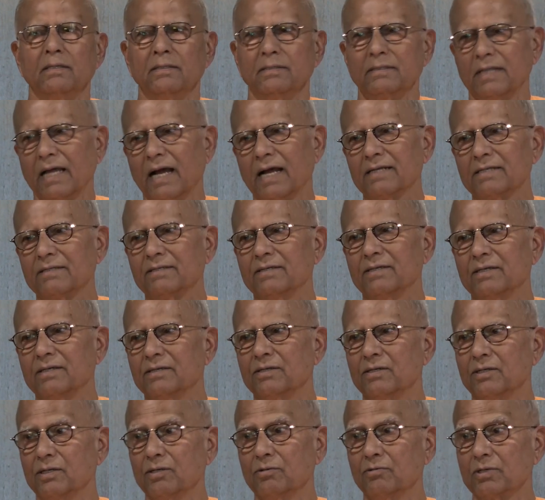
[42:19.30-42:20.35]
That
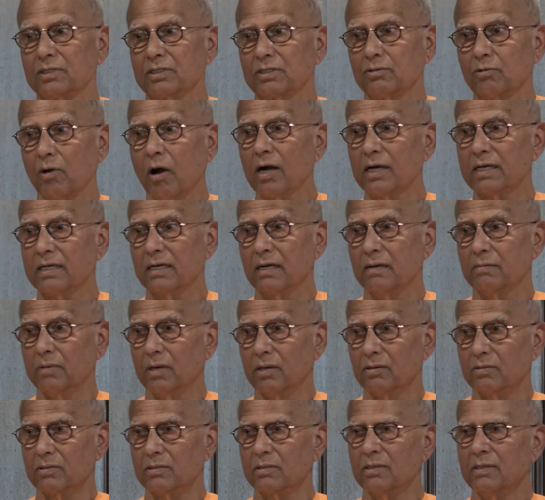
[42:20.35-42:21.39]
he was talking
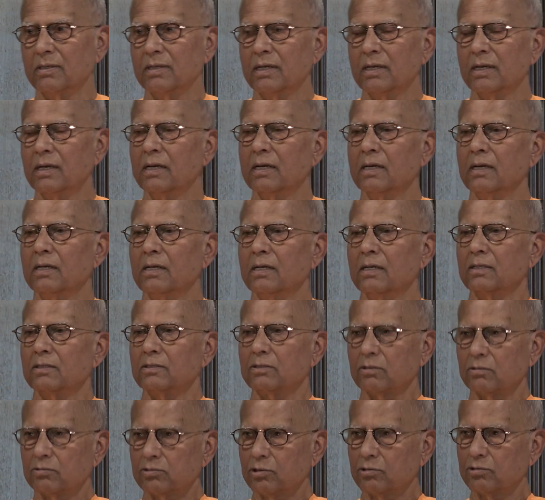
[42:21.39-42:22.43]
about.
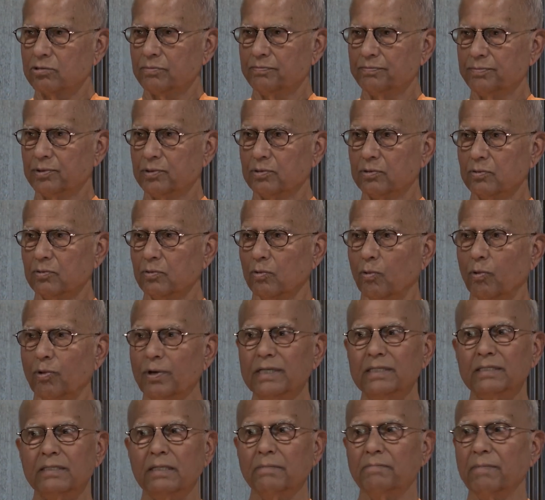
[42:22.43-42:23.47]
So
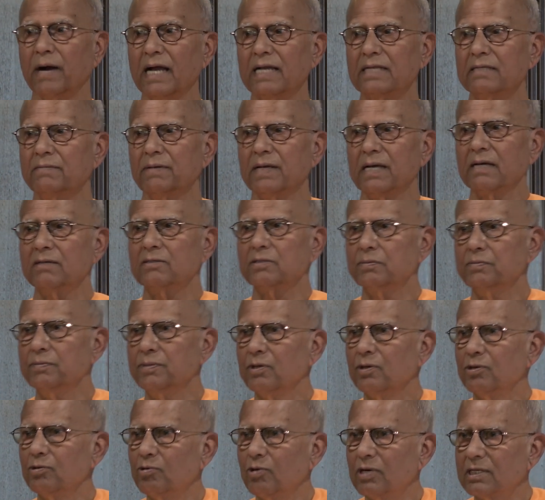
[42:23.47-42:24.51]
when the mind becomes
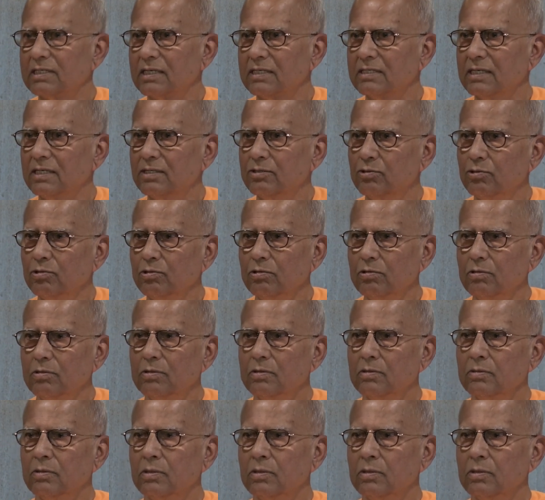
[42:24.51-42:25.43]
pure, what does it do?